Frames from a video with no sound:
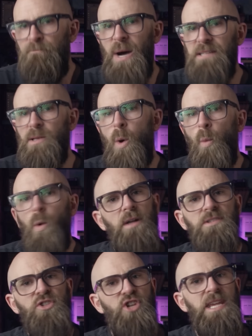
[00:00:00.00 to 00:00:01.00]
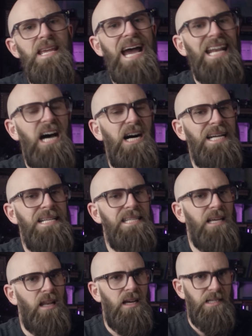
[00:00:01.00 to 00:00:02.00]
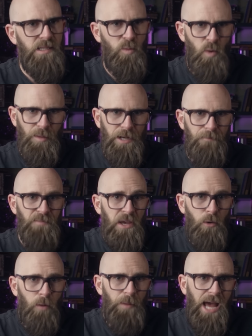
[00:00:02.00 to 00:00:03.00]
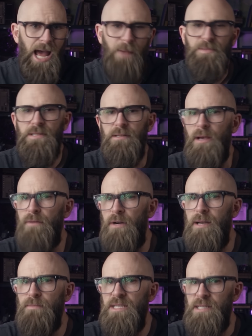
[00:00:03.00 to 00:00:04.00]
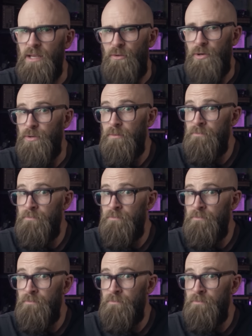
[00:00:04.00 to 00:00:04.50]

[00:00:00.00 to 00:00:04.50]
But was she an idealized woman, or perhaps a very material